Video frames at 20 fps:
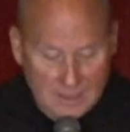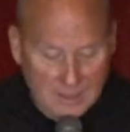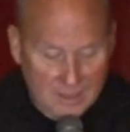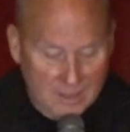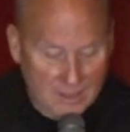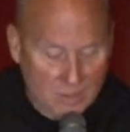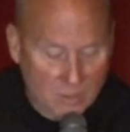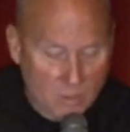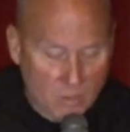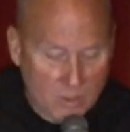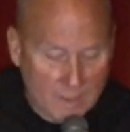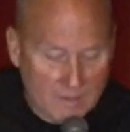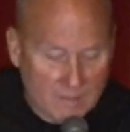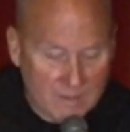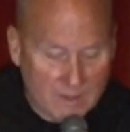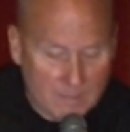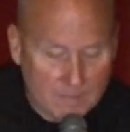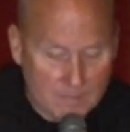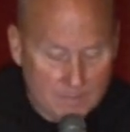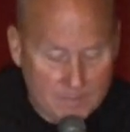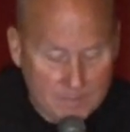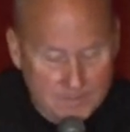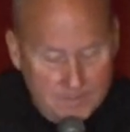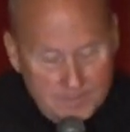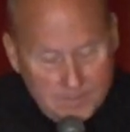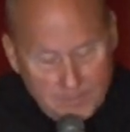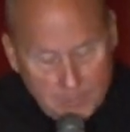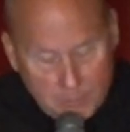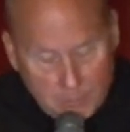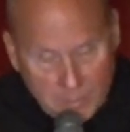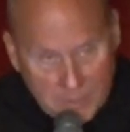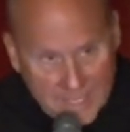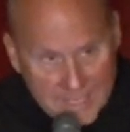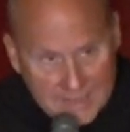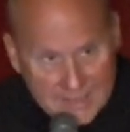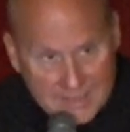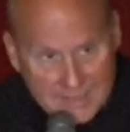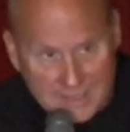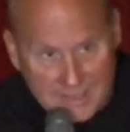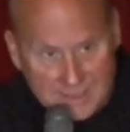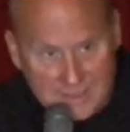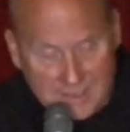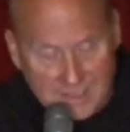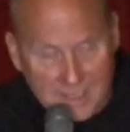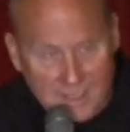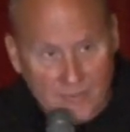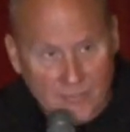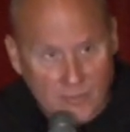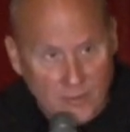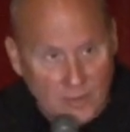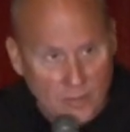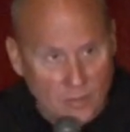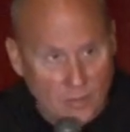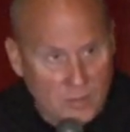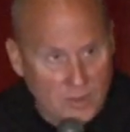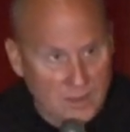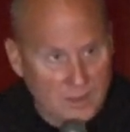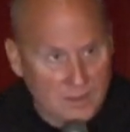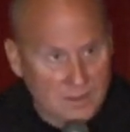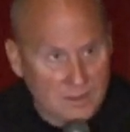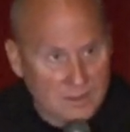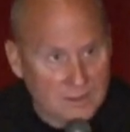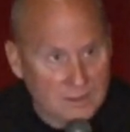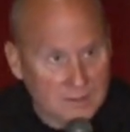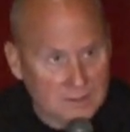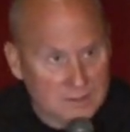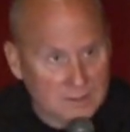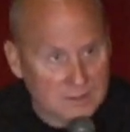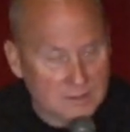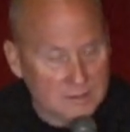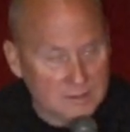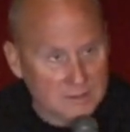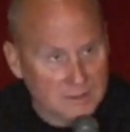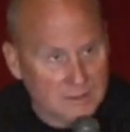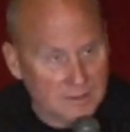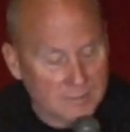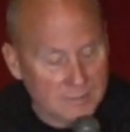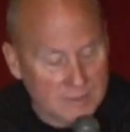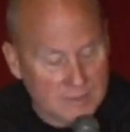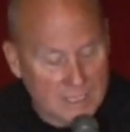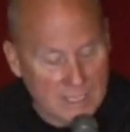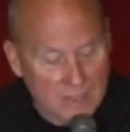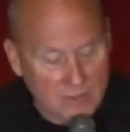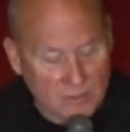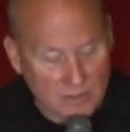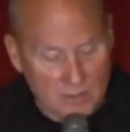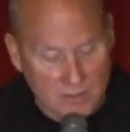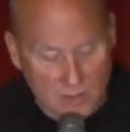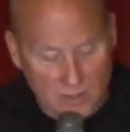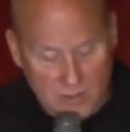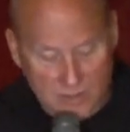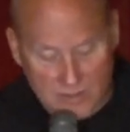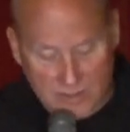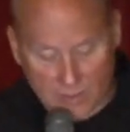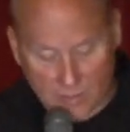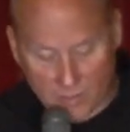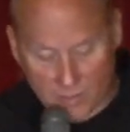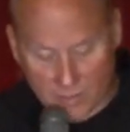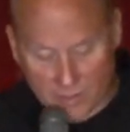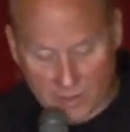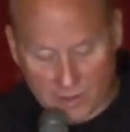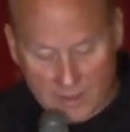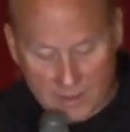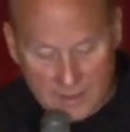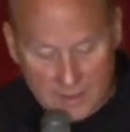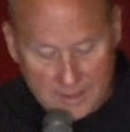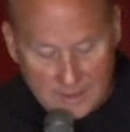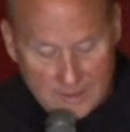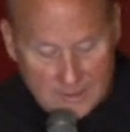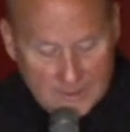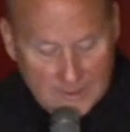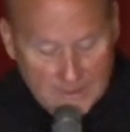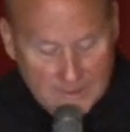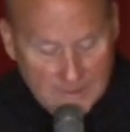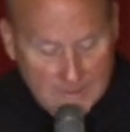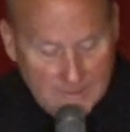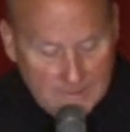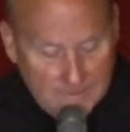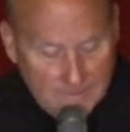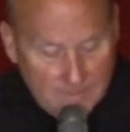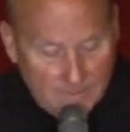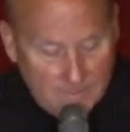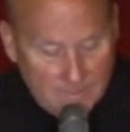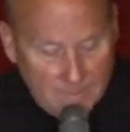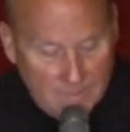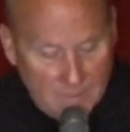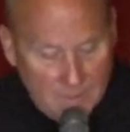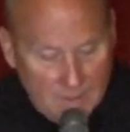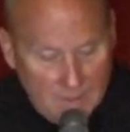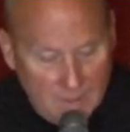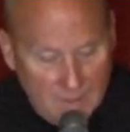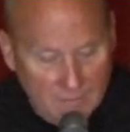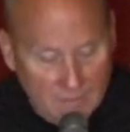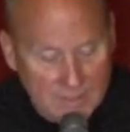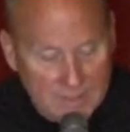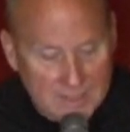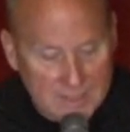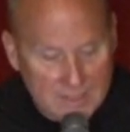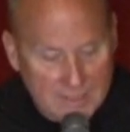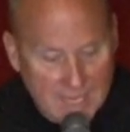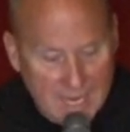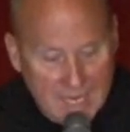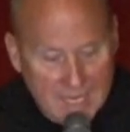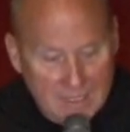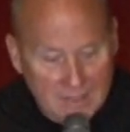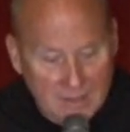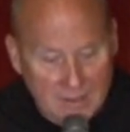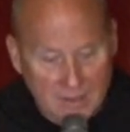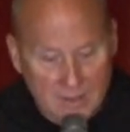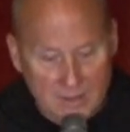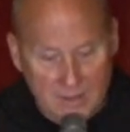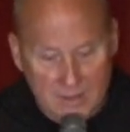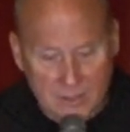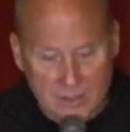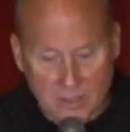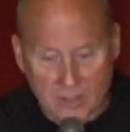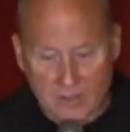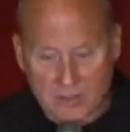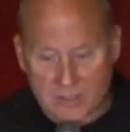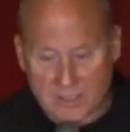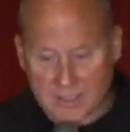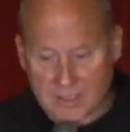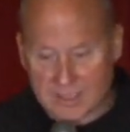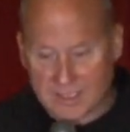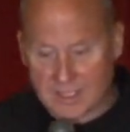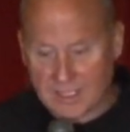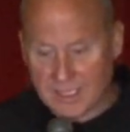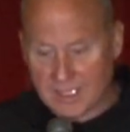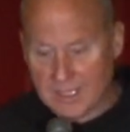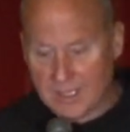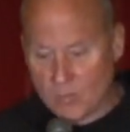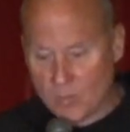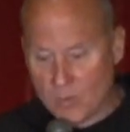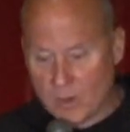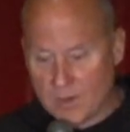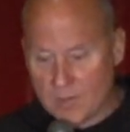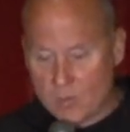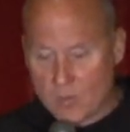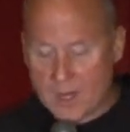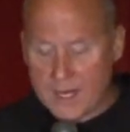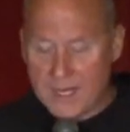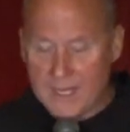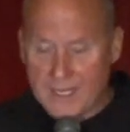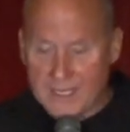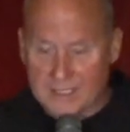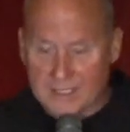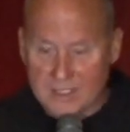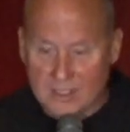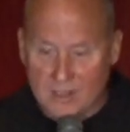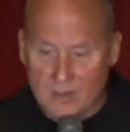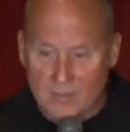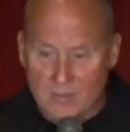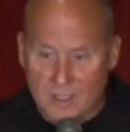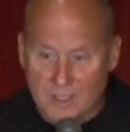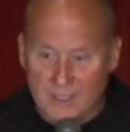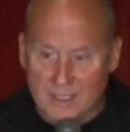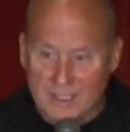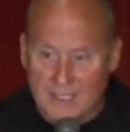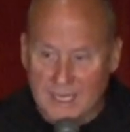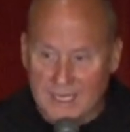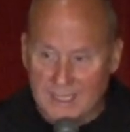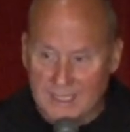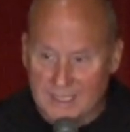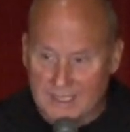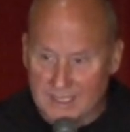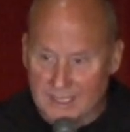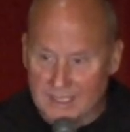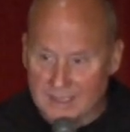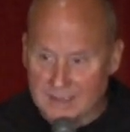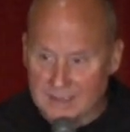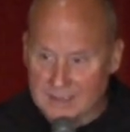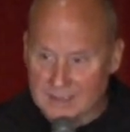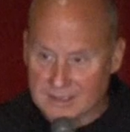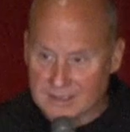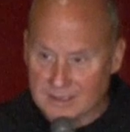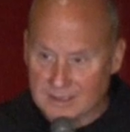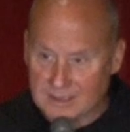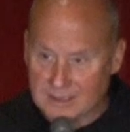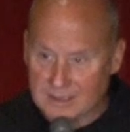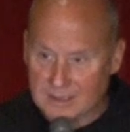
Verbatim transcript: that one of the blessings, if you will, danger to use the word, of this scandal in the church is that in one way it's humiliated us,